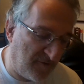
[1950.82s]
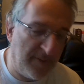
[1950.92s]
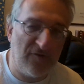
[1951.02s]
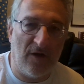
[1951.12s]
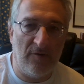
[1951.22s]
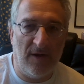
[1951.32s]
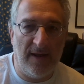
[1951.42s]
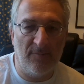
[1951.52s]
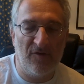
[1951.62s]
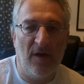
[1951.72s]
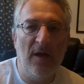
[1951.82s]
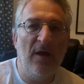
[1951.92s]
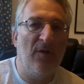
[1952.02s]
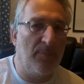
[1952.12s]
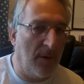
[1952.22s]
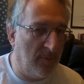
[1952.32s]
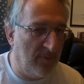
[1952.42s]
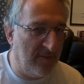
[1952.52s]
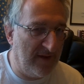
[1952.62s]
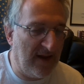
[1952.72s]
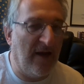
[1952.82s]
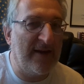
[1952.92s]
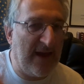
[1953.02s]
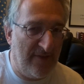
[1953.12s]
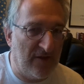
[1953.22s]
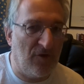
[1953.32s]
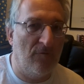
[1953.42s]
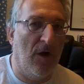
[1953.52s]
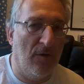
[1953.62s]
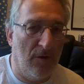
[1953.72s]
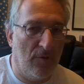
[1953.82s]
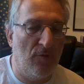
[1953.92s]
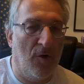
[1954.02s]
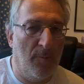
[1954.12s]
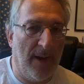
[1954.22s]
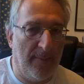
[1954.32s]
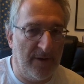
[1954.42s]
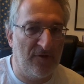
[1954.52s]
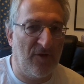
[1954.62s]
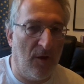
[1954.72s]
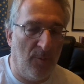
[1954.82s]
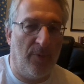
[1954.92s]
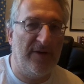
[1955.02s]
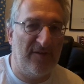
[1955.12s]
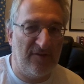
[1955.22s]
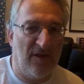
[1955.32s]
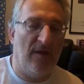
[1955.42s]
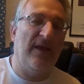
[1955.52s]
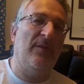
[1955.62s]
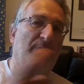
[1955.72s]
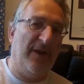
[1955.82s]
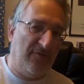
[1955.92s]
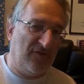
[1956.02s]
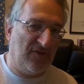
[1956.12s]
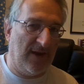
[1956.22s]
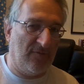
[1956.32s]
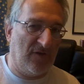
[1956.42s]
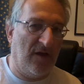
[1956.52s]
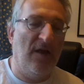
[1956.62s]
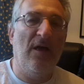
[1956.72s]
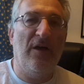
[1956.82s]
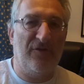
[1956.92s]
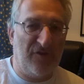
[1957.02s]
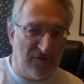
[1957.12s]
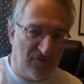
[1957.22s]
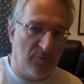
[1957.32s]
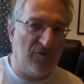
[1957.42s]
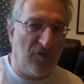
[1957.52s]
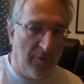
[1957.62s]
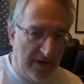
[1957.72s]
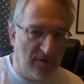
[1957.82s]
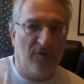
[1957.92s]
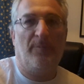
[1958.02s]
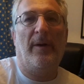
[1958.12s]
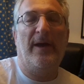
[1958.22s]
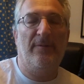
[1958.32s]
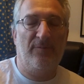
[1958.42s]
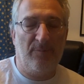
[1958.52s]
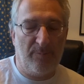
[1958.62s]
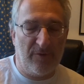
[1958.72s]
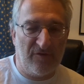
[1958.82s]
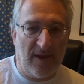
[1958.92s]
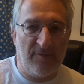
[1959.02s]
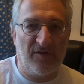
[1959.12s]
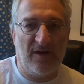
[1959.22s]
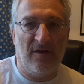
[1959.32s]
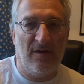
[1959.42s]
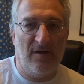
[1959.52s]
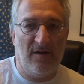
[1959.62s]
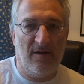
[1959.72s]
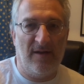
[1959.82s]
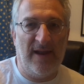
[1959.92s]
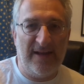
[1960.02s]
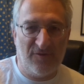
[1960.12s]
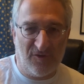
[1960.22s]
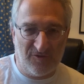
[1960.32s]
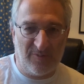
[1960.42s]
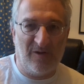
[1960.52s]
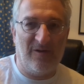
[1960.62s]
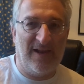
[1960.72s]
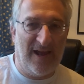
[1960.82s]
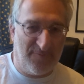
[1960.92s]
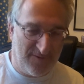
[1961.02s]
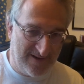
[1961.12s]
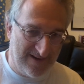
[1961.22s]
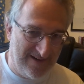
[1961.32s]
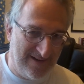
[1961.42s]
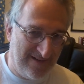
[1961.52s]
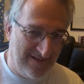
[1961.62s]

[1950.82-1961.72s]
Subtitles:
from his own lips. The problem, you know, again, there's a rollback, because the whole point is that in the previous chapter, her sister was doing good by establishing an AIDS hospital in Africa,